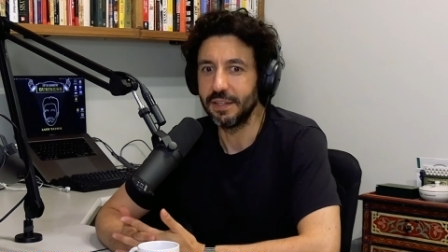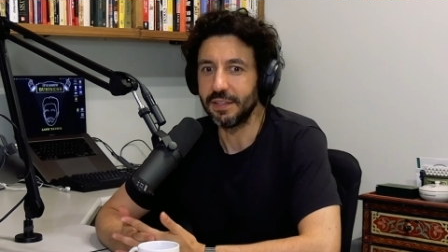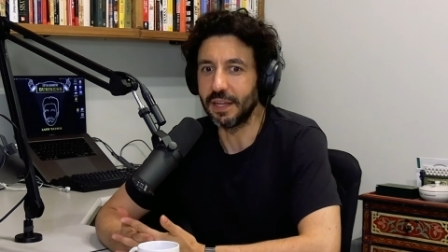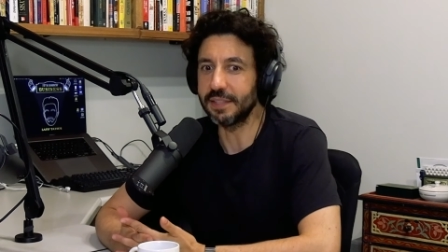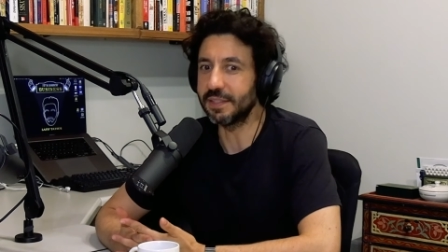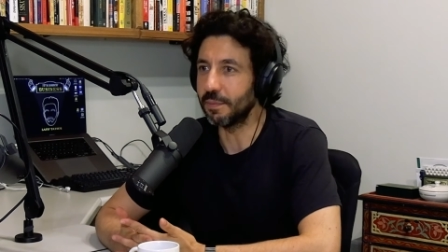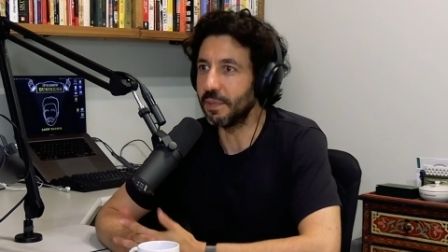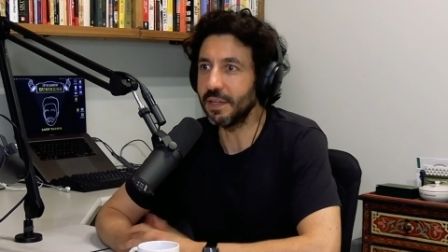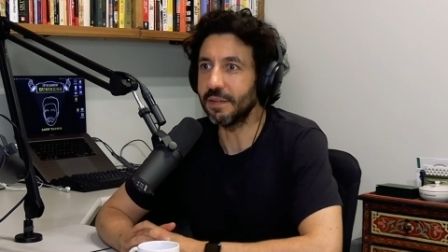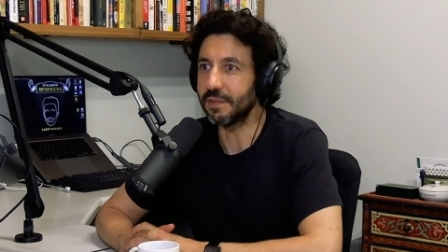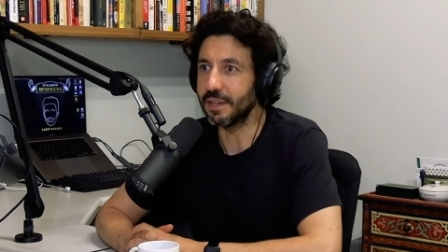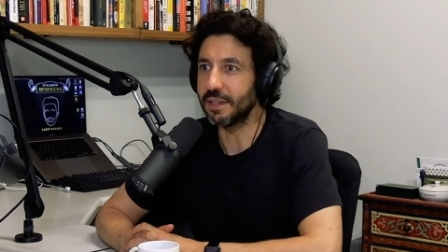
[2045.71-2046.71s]
that's the
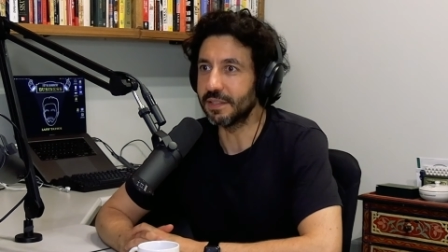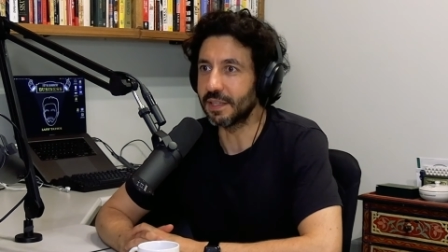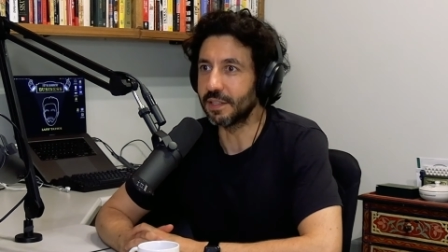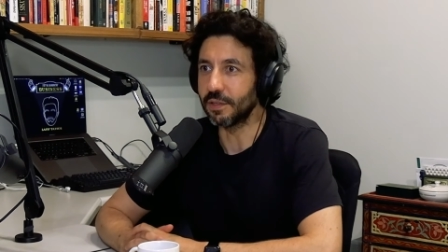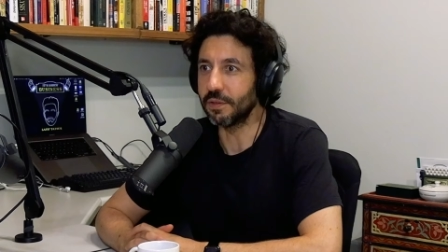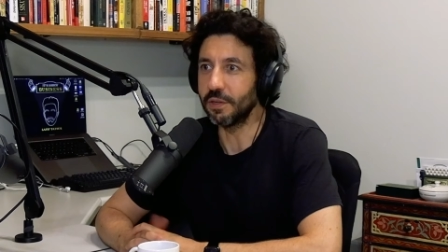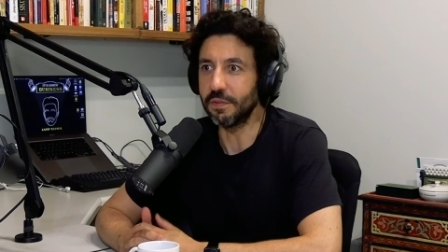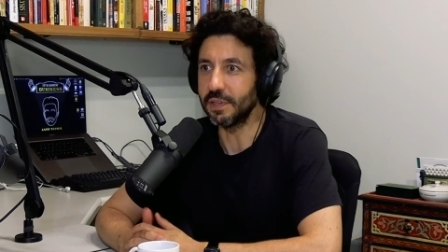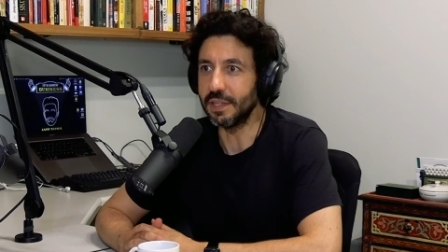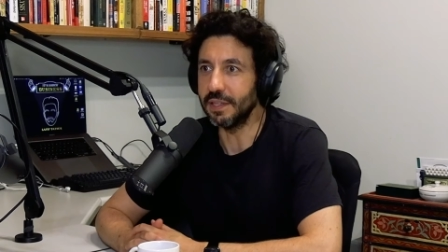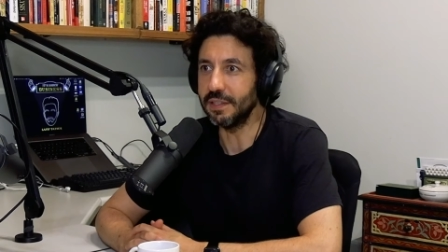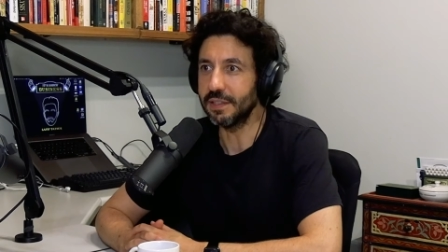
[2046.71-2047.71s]
big of it. It's like don't
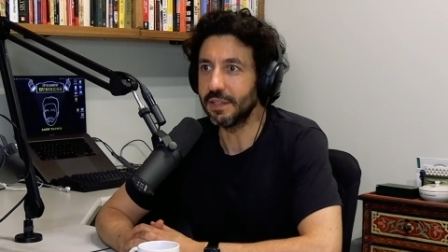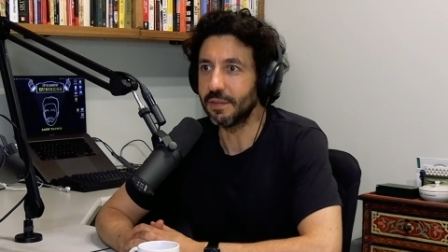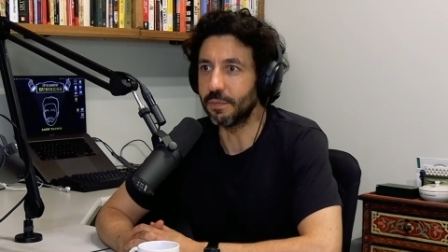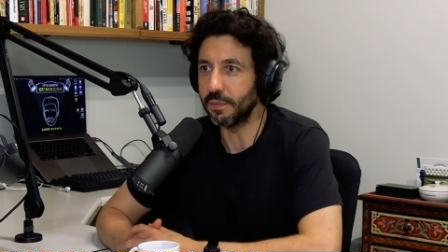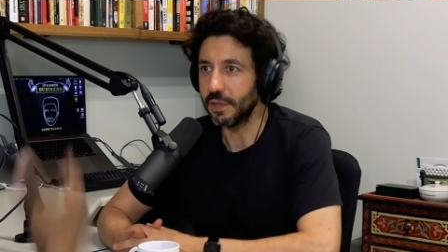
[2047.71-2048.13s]
overeat. What do